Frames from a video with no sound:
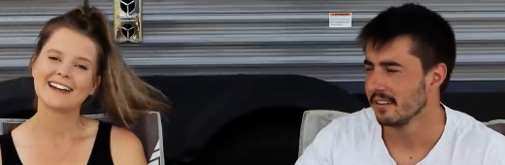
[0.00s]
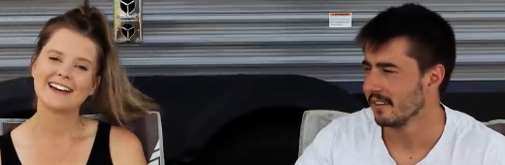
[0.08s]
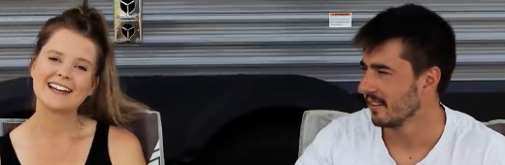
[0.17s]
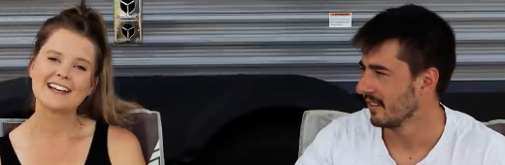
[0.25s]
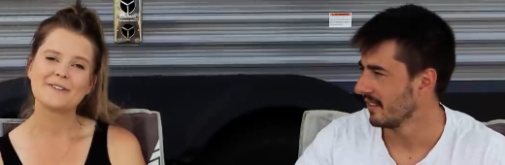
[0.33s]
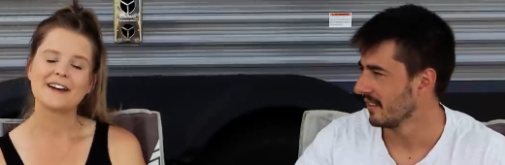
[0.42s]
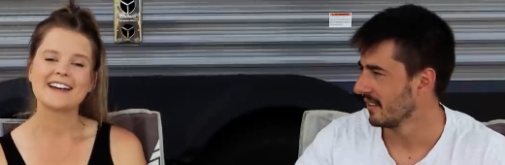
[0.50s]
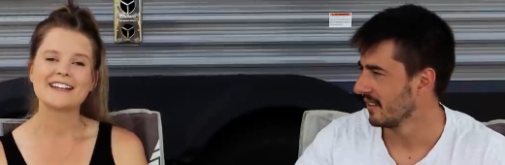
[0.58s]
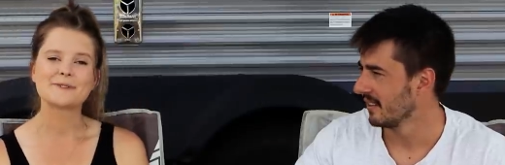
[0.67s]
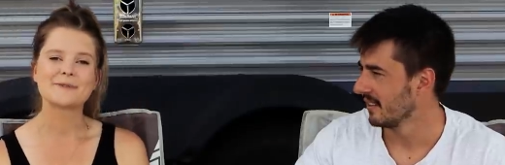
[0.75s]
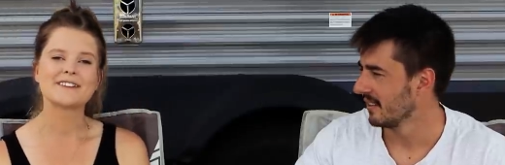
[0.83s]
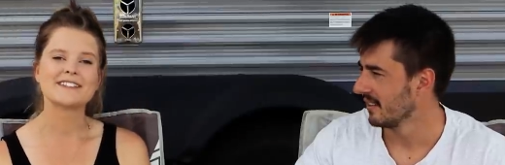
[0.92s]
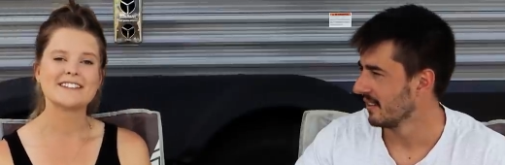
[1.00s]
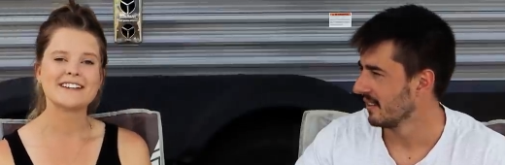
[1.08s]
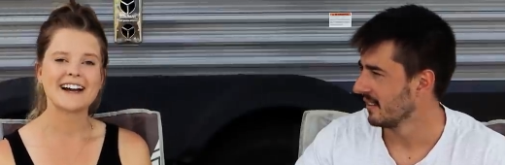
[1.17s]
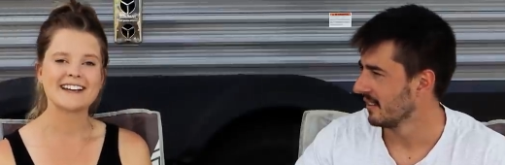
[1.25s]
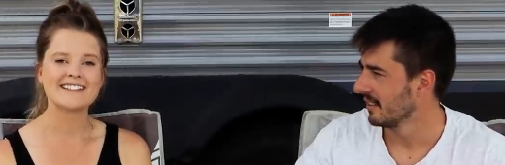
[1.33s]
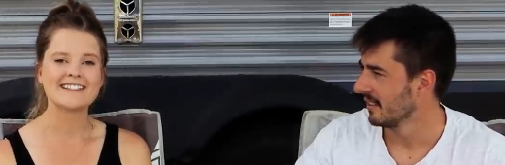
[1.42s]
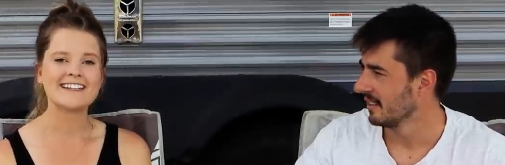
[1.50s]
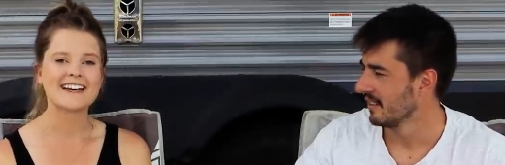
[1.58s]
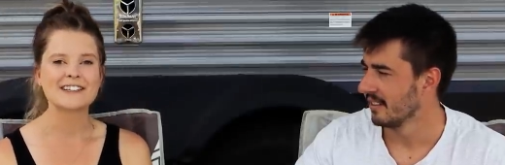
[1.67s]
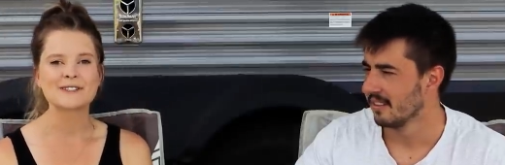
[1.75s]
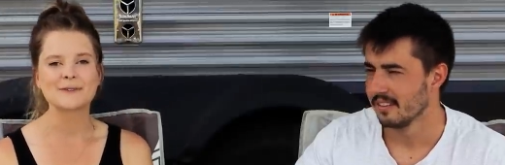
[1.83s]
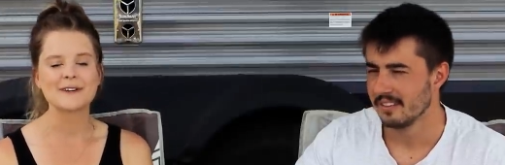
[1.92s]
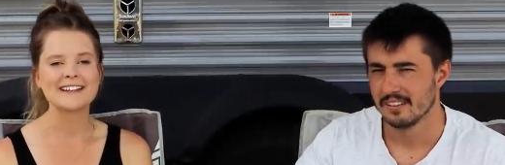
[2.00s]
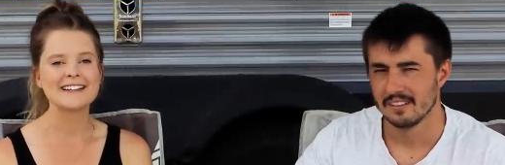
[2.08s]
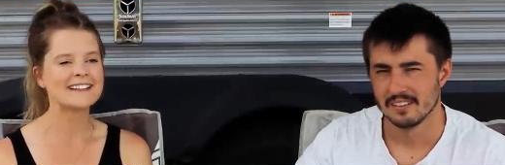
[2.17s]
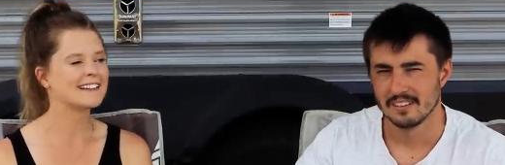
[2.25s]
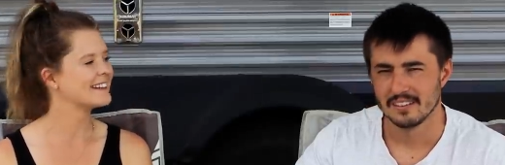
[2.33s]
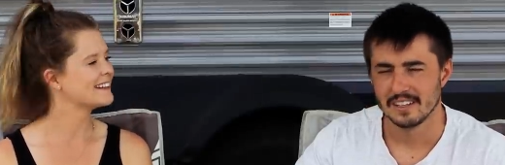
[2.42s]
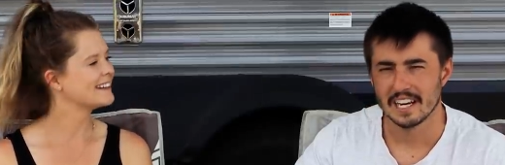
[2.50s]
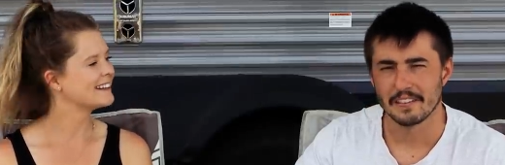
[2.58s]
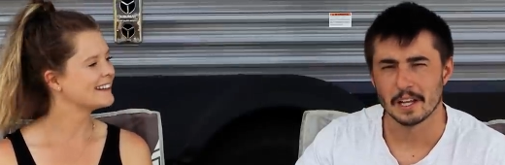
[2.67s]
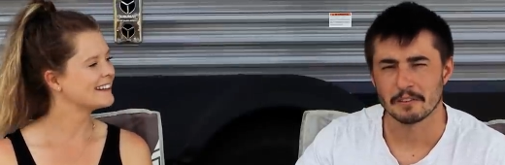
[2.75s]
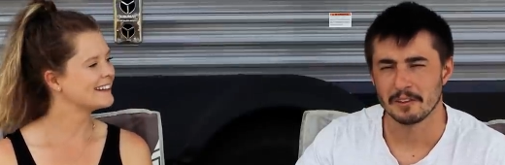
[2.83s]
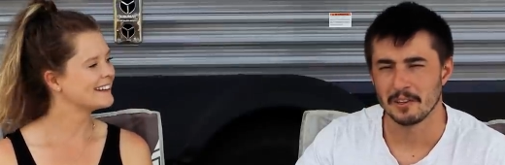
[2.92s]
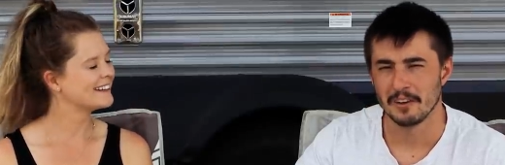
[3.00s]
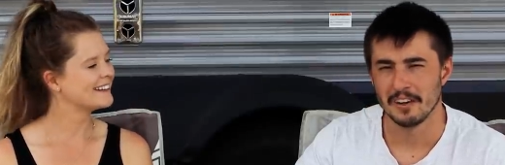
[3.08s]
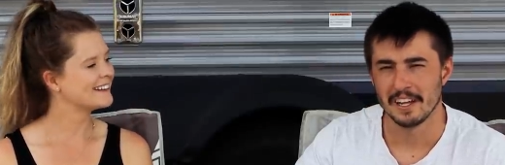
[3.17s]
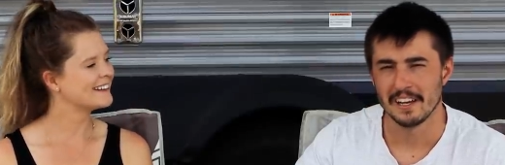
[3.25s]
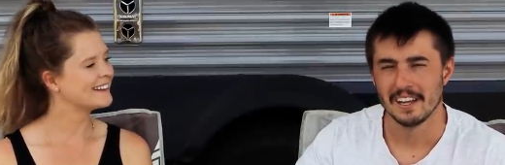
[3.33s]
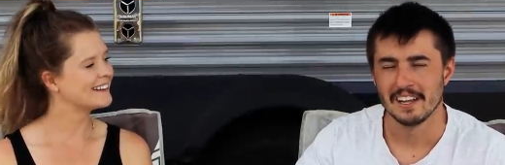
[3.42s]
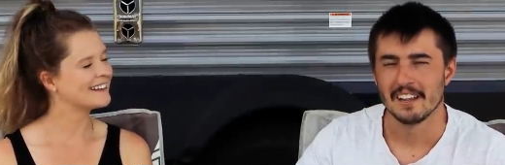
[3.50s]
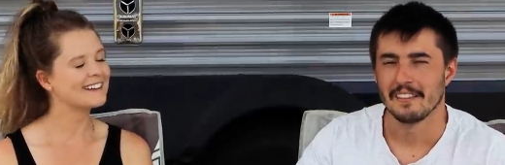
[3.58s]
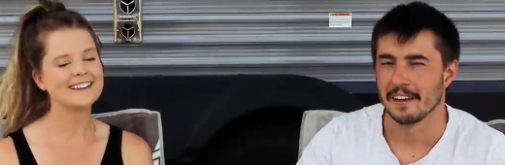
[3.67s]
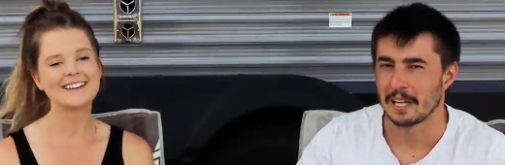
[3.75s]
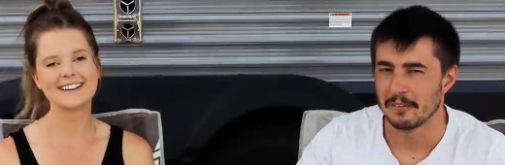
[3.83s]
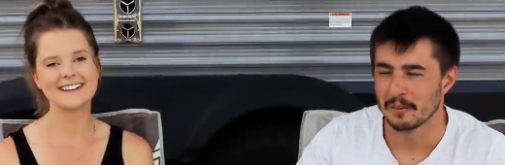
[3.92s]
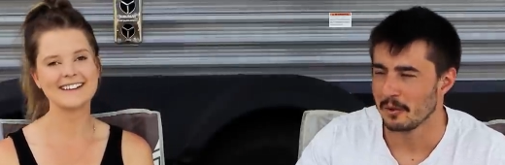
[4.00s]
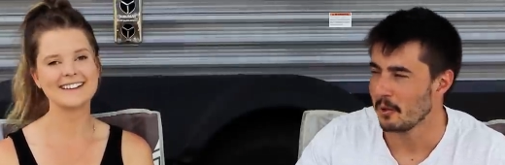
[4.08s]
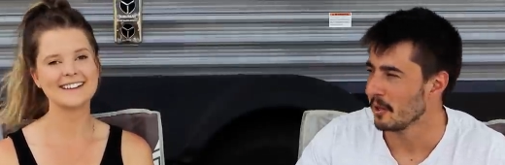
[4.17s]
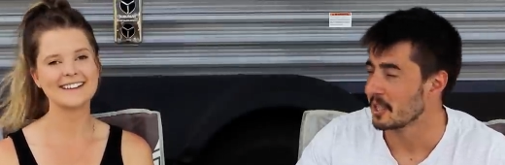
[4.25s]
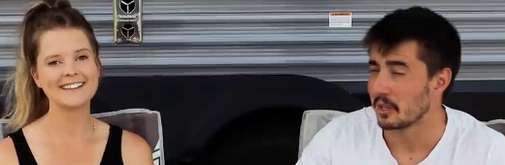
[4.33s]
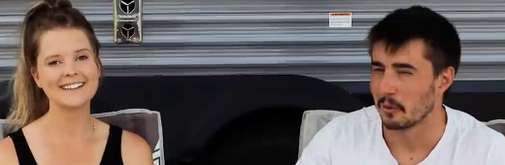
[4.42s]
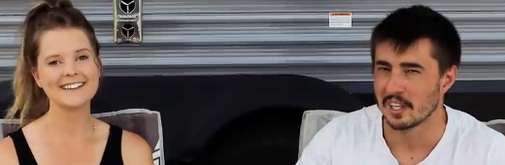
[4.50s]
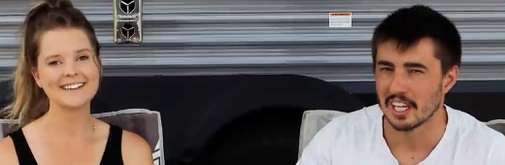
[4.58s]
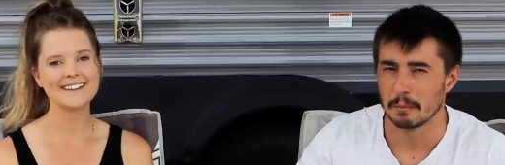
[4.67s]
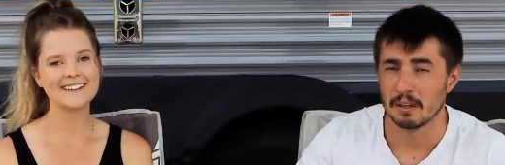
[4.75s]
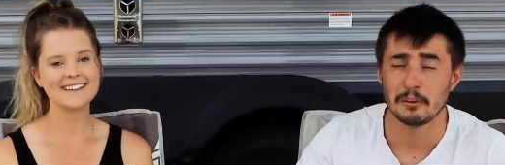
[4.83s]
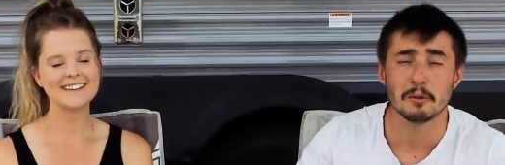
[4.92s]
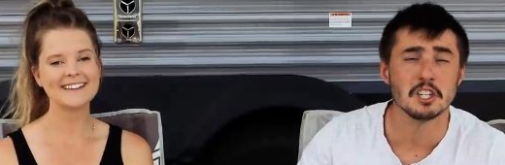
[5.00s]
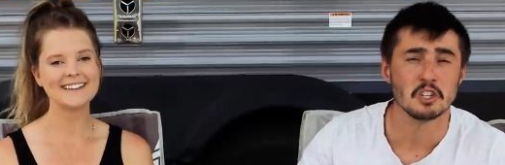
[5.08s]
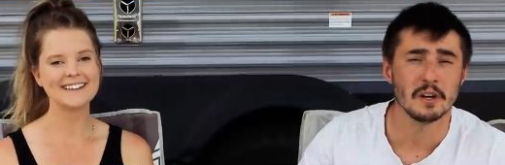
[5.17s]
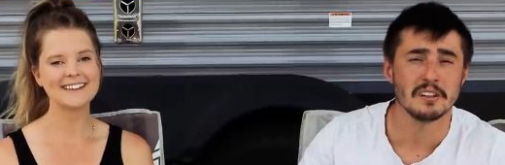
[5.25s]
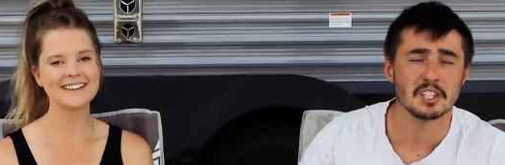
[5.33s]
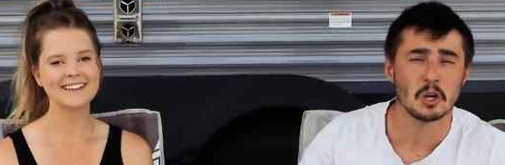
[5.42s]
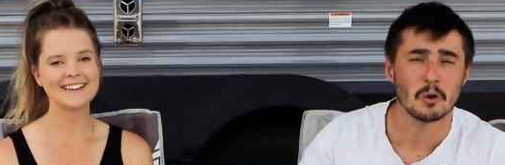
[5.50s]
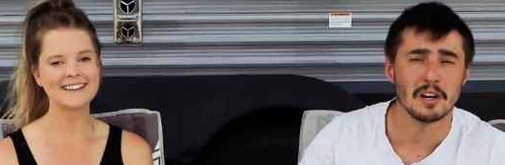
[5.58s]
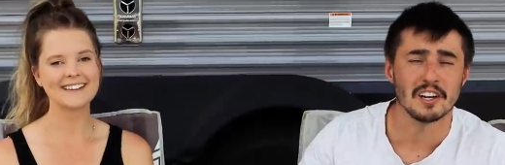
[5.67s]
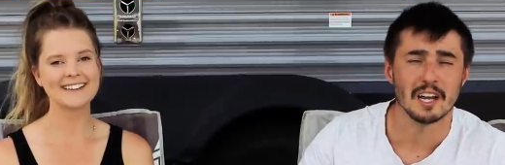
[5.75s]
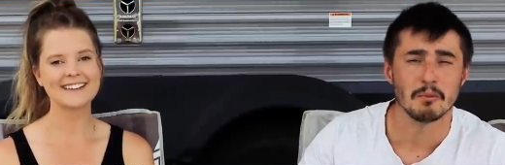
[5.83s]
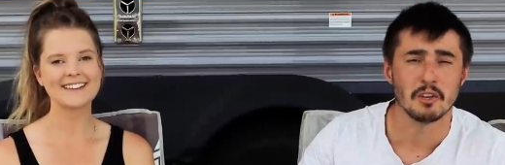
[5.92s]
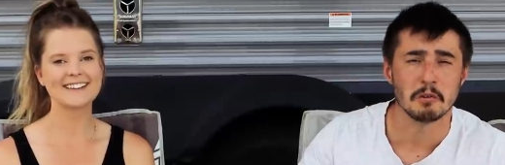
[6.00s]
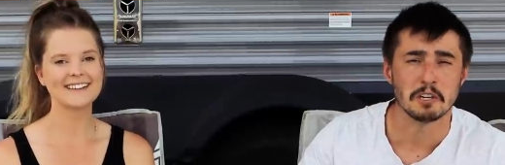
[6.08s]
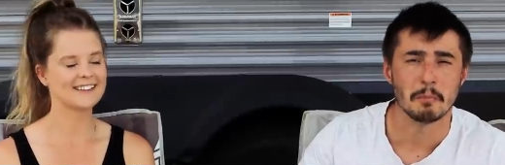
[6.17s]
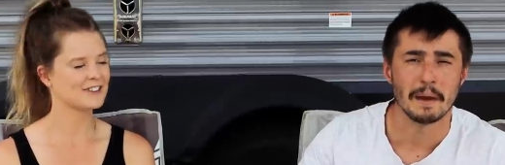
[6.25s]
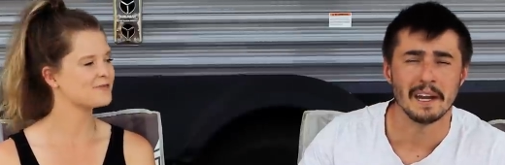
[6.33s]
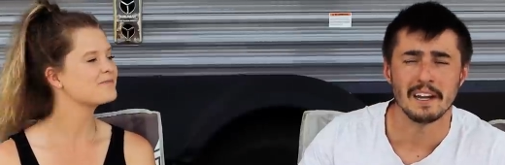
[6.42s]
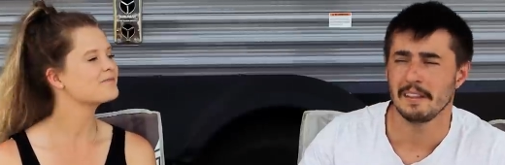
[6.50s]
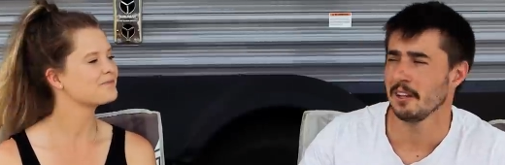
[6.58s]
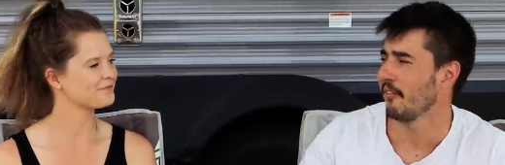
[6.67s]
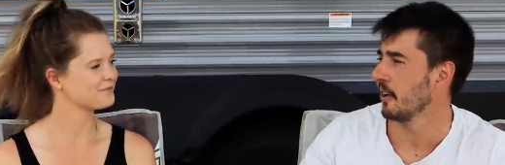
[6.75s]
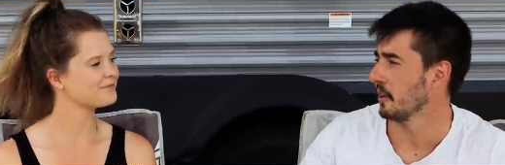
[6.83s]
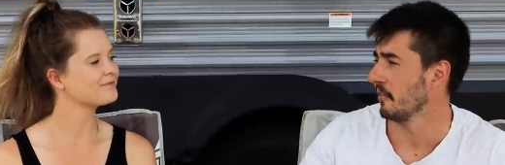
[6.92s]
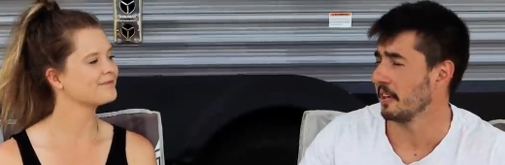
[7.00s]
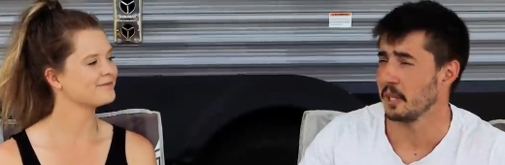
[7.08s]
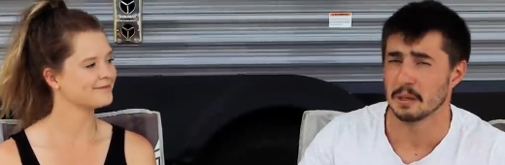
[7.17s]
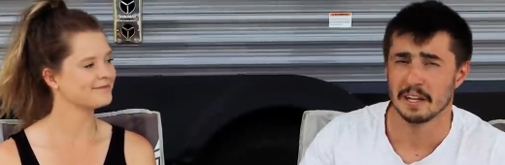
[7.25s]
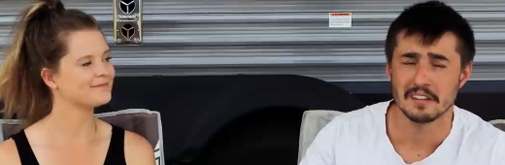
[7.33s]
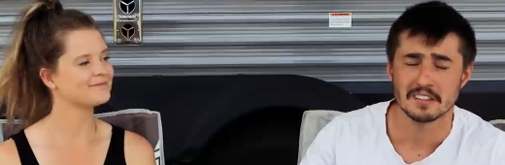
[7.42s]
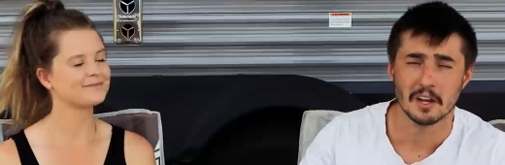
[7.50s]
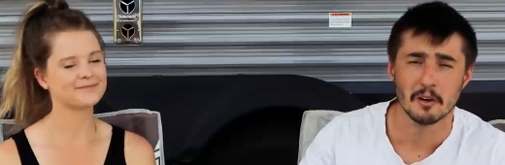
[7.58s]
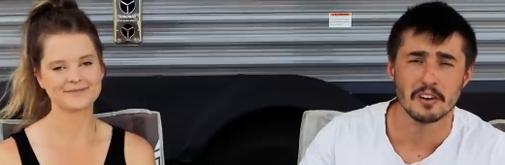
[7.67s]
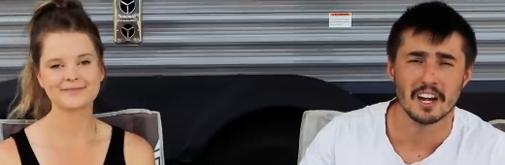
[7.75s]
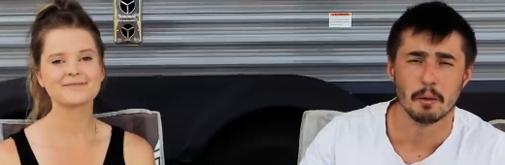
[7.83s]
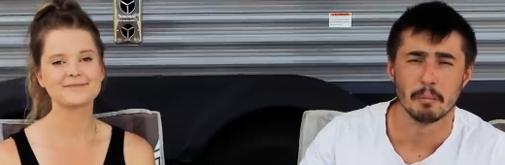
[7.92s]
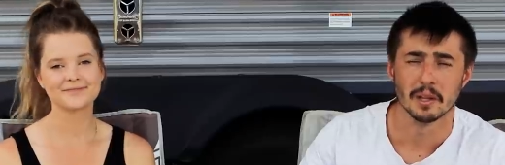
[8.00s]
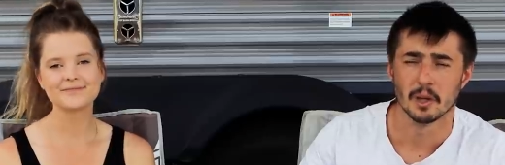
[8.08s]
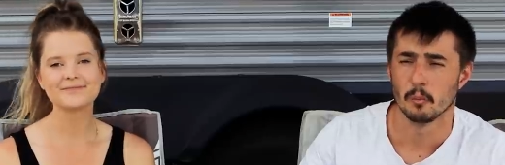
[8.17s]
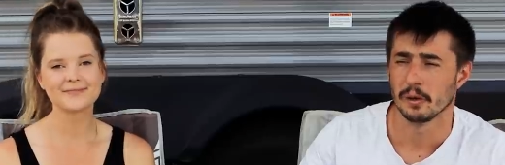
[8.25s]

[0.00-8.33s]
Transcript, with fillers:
Speaker 1: Anyways, we'll see you guys in the next one.
Speaker 2: Yeah, thanks for tuning in. Thank you for doing a story time. If you enjoyed story time too and you made it to this part of the video, let us know down below,